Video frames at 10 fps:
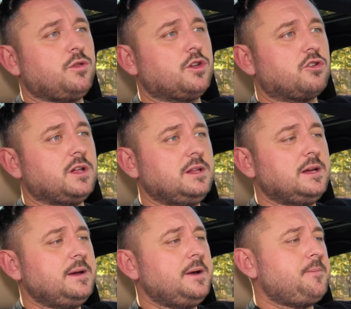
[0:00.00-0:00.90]
on the grill.
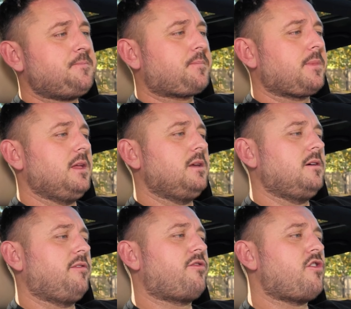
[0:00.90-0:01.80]

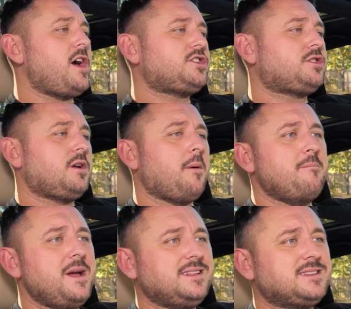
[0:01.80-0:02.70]
Fresh
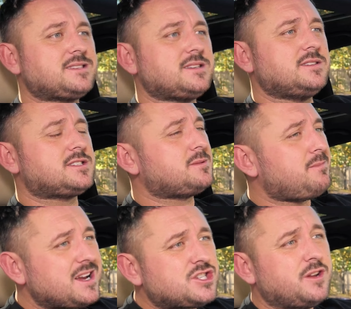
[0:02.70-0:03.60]
mince,
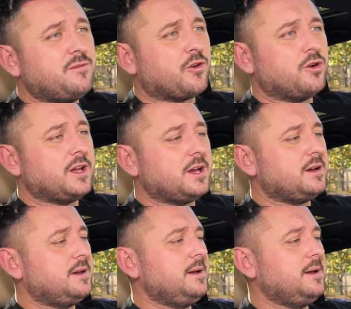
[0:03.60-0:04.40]
smashed in front of you.